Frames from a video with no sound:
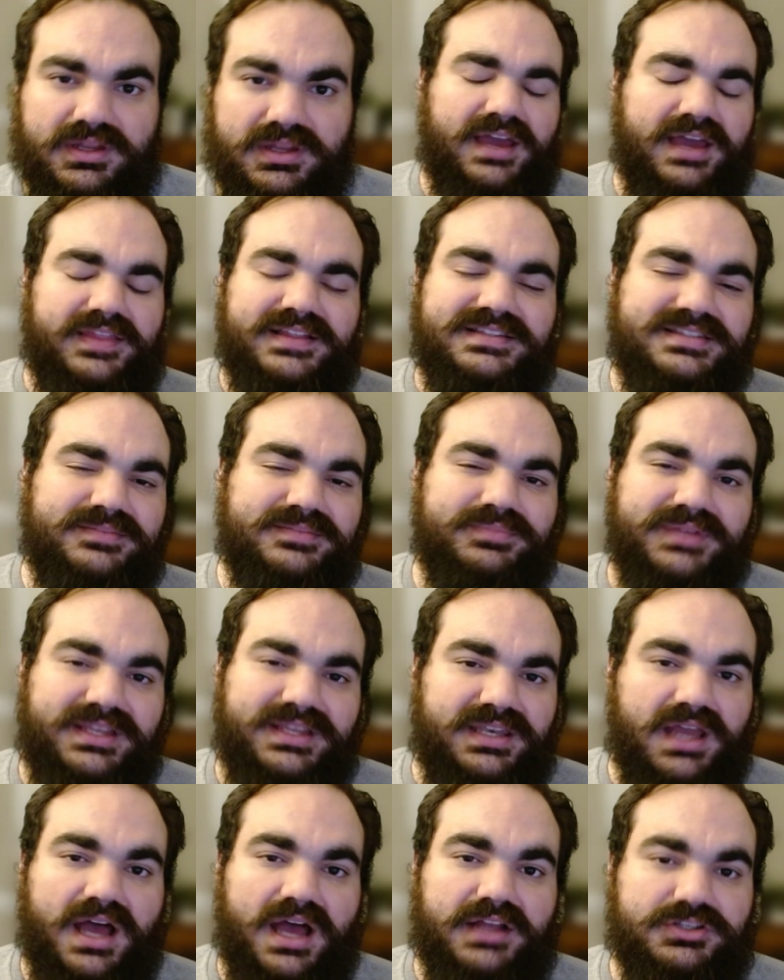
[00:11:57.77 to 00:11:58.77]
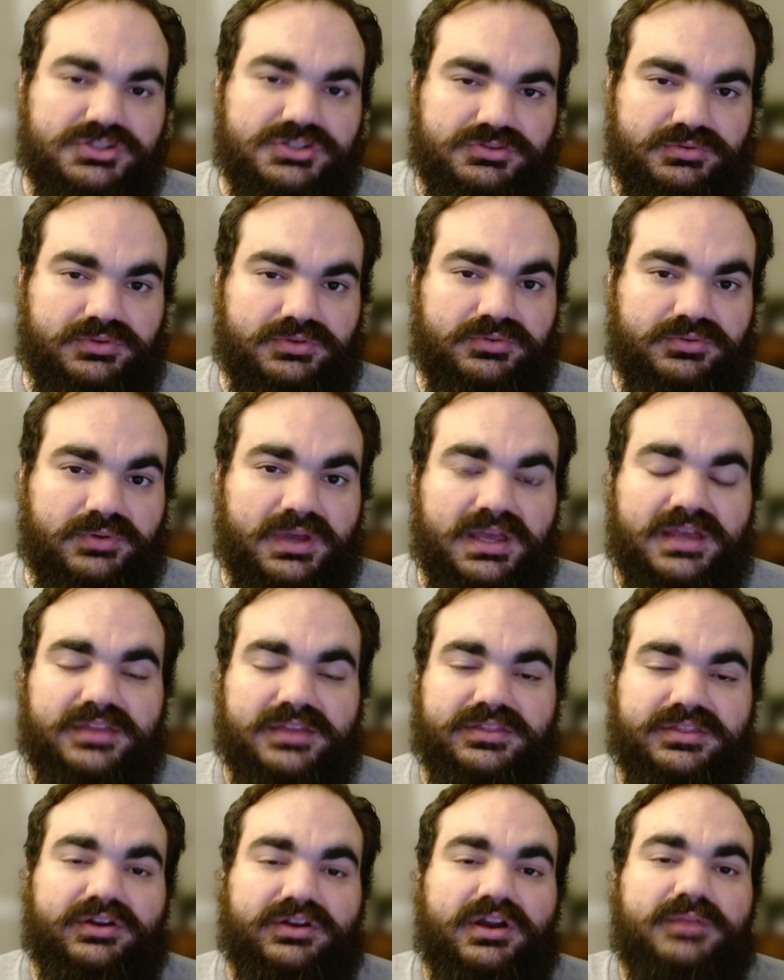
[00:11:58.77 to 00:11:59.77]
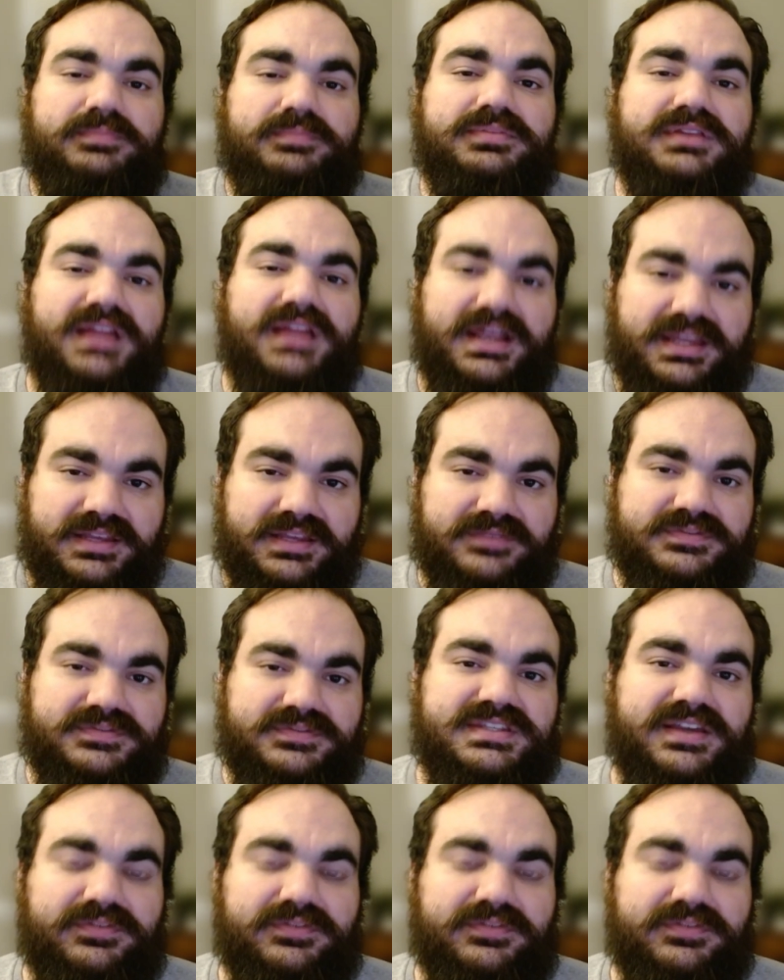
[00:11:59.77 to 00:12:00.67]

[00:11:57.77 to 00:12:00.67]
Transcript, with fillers: And that's simply not true there are plenty of